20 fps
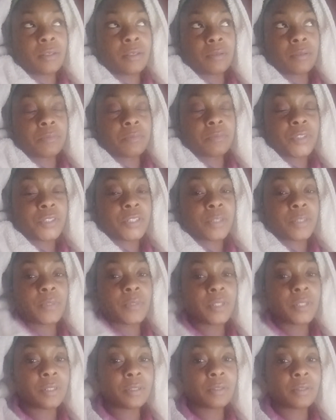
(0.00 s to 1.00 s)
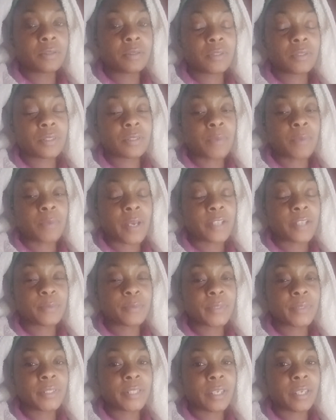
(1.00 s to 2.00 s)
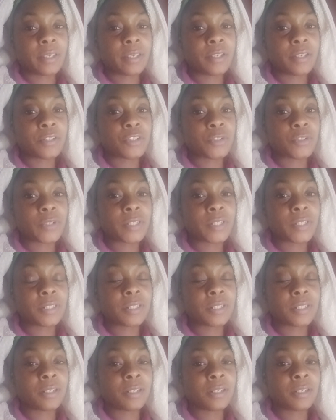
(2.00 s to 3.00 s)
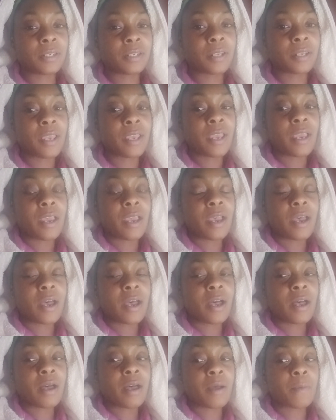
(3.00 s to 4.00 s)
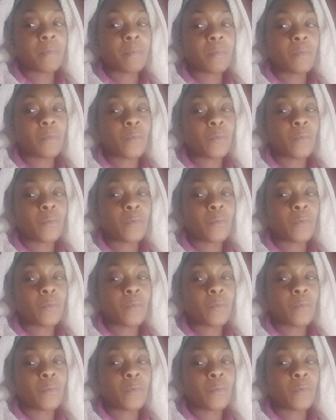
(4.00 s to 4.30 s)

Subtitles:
Just something to possibly take interest in. And what